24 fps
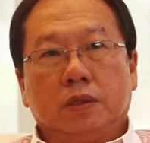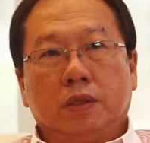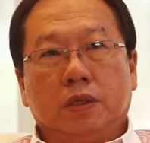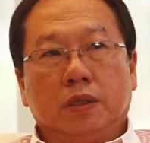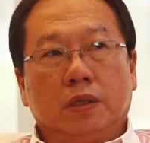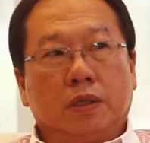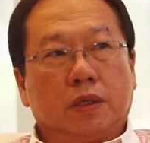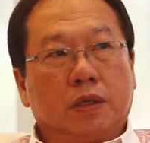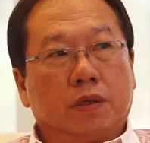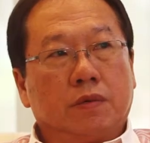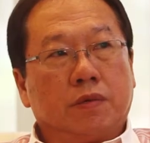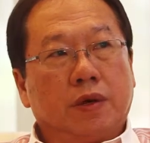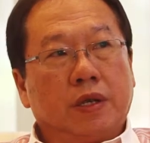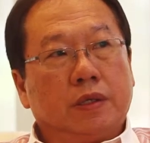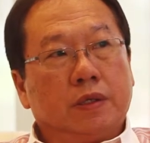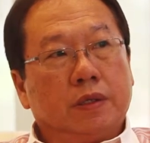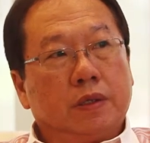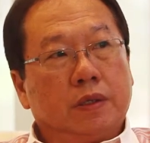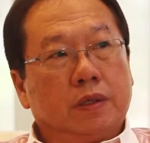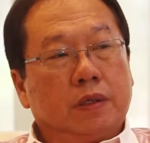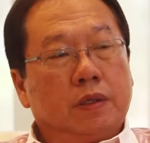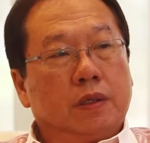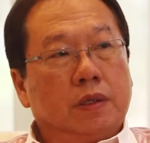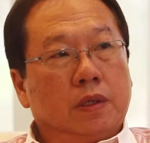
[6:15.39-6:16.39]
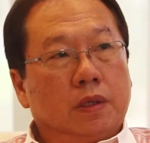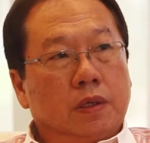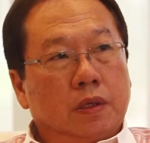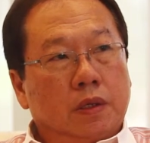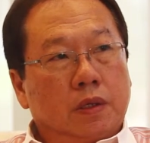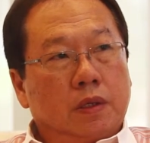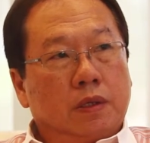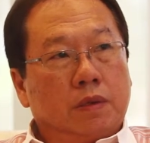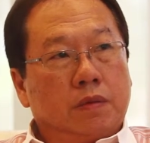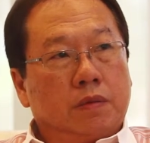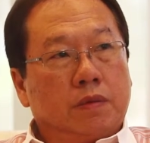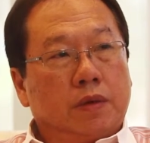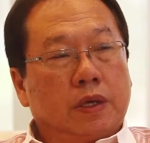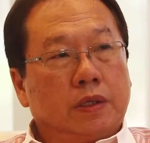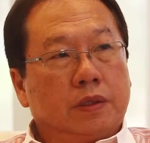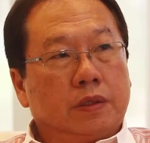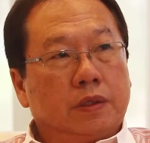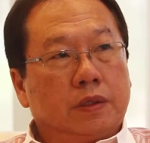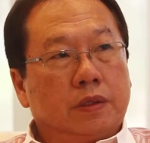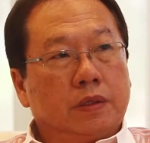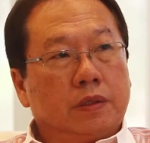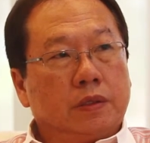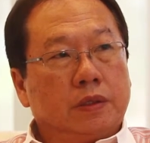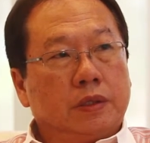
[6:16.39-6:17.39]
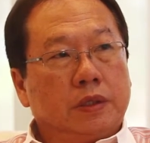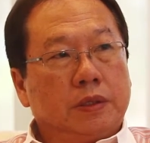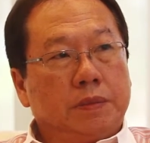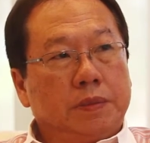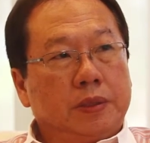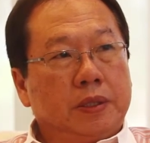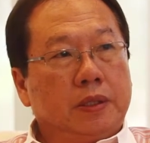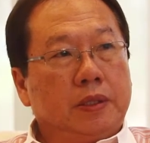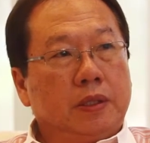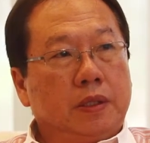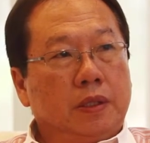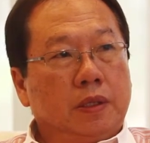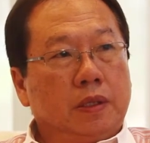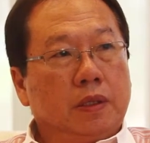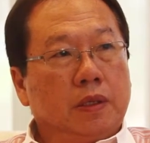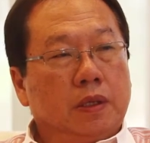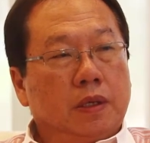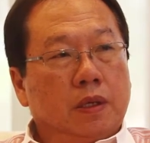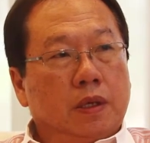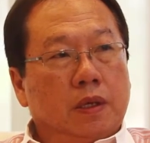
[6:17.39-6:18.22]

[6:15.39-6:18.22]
in the greater CBD.